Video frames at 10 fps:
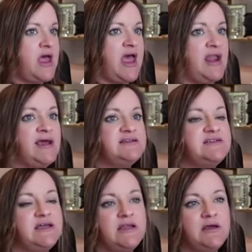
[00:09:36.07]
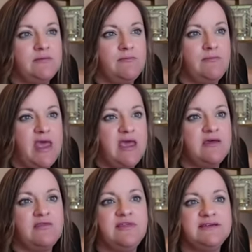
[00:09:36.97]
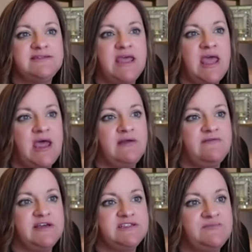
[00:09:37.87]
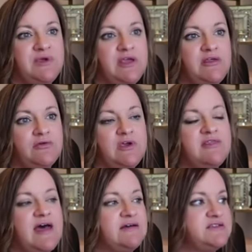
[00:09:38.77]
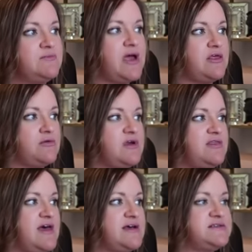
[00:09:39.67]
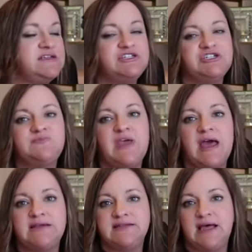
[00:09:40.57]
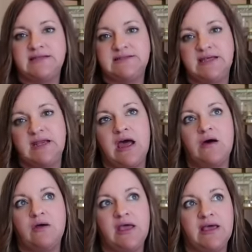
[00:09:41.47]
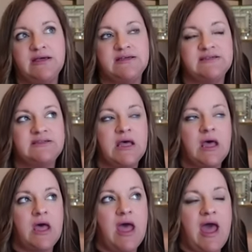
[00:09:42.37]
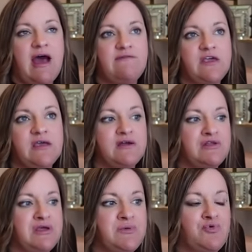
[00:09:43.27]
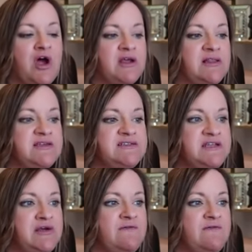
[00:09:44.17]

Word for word: And I did make this canvas be 3000 by 3000 just because Etsy now is having the product listing